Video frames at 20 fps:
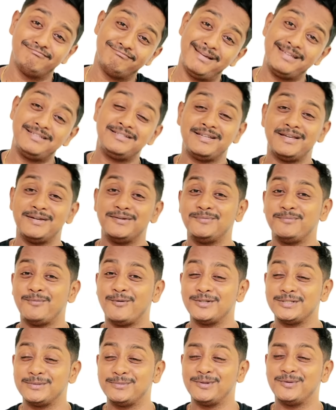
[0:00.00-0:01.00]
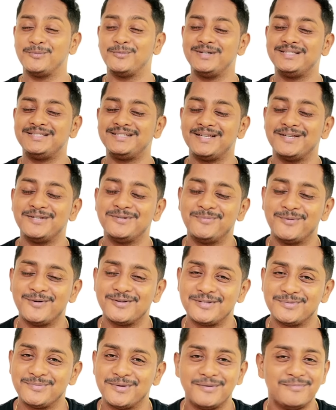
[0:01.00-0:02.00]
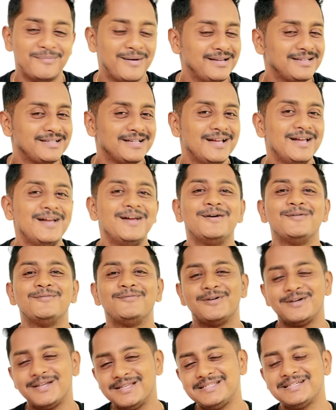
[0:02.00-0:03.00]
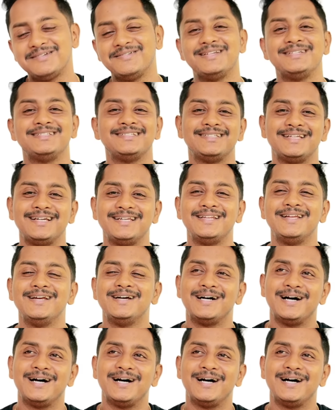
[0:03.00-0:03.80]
best case possible, the worst case possible, but for a 79,